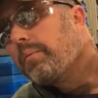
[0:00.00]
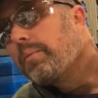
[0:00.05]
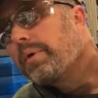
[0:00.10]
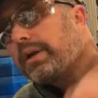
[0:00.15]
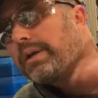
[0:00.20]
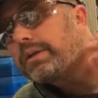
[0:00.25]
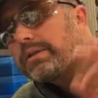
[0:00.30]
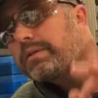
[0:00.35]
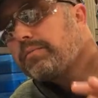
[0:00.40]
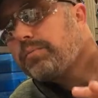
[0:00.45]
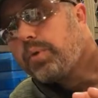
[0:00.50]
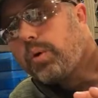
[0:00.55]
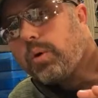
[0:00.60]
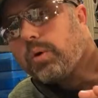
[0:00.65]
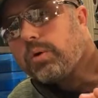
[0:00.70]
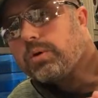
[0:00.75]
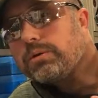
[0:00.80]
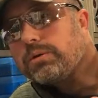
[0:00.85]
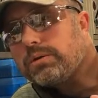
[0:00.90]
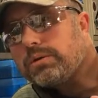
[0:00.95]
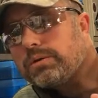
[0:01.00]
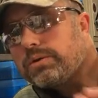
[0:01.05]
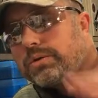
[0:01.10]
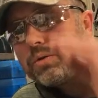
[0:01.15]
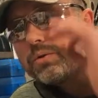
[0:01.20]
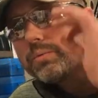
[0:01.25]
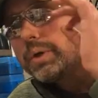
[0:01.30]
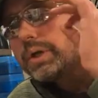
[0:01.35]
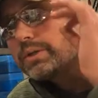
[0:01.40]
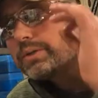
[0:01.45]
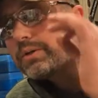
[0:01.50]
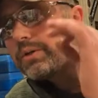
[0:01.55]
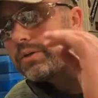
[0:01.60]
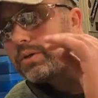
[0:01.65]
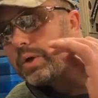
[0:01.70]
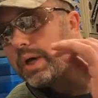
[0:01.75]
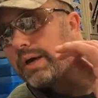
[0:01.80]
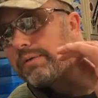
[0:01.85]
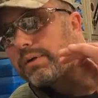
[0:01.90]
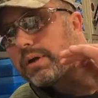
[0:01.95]
but it is important to make sure
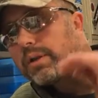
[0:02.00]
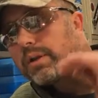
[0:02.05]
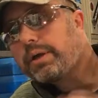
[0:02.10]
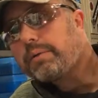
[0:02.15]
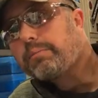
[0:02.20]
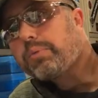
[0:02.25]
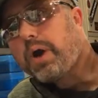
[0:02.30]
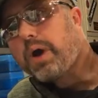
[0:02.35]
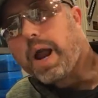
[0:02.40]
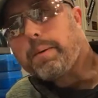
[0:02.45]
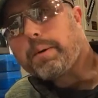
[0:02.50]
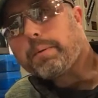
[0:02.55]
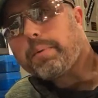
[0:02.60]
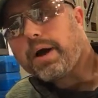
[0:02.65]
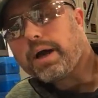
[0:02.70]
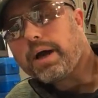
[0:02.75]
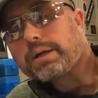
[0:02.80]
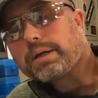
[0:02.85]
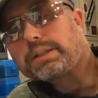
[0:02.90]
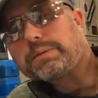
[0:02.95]
you have a clean primer pocket,